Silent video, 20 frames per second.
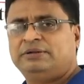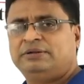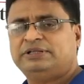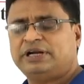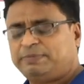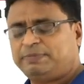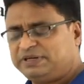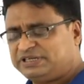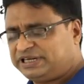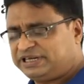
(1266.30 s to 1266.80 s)

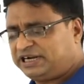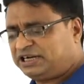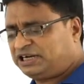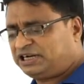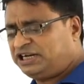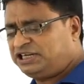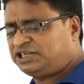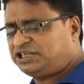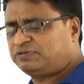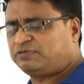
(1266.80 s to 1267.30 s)
That means
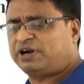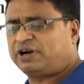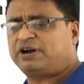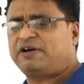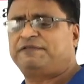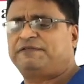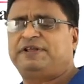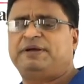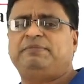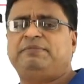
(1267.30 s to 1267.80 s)
at least one
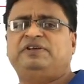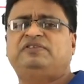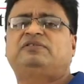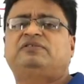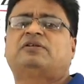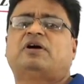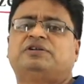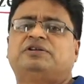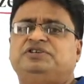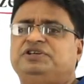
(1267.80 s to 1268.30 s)
of them is
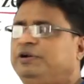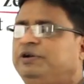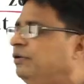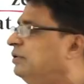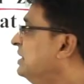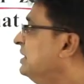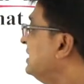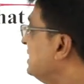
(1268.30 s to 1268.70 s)
non-zero,